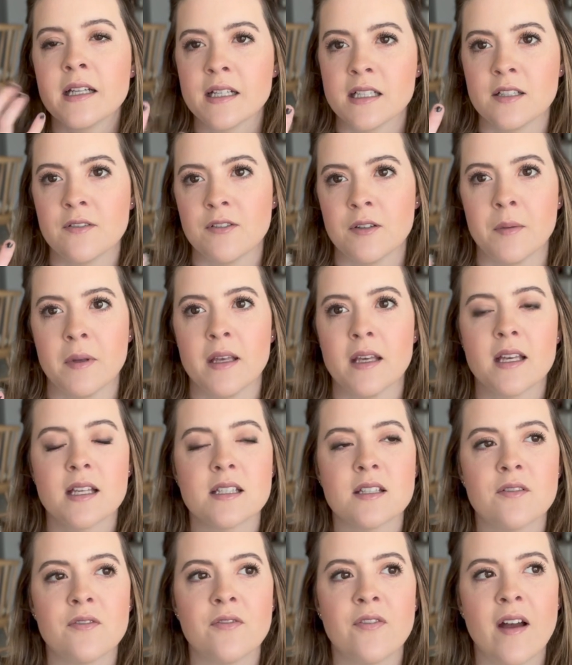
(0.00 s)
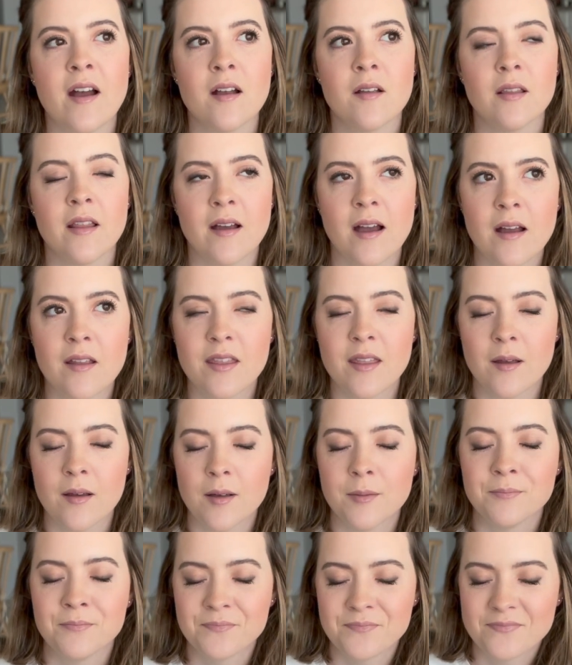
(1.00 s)
for me because
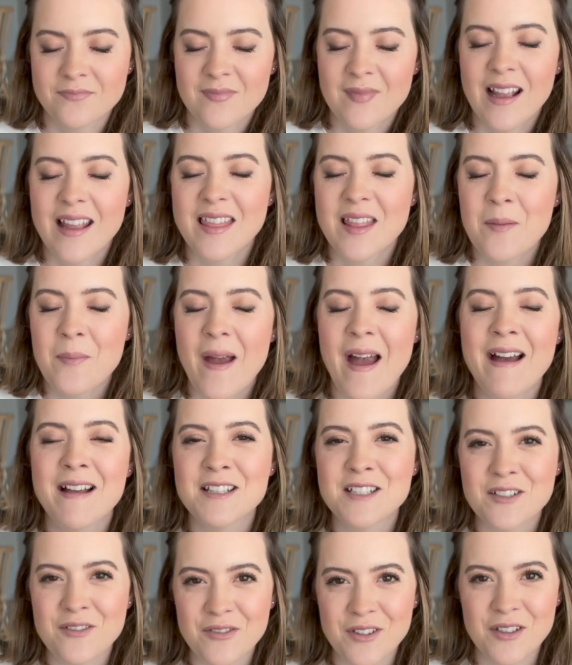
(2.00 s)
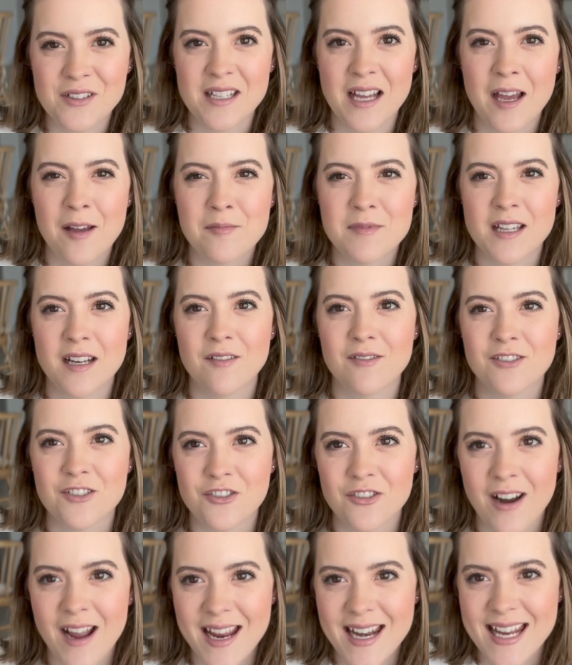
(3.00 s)
the past few times that I've
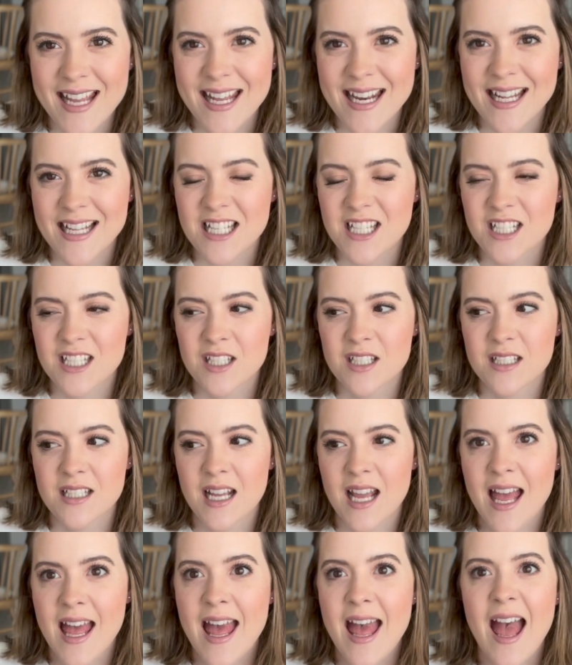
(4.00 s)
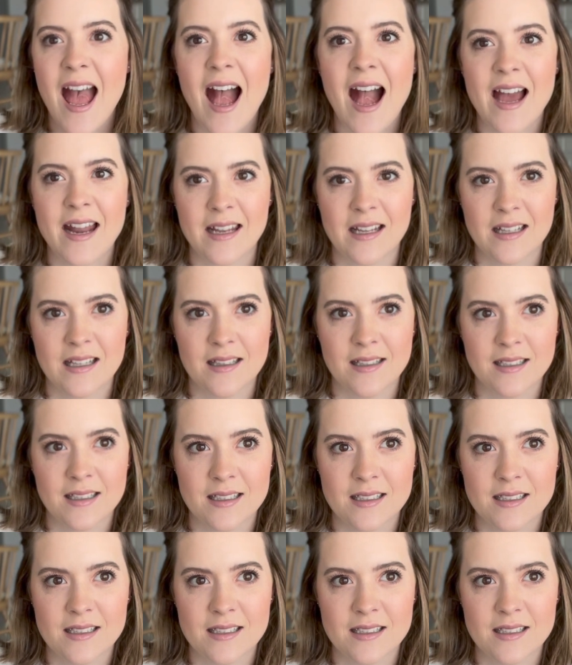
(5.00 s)
tried it, it just hadn't clicked.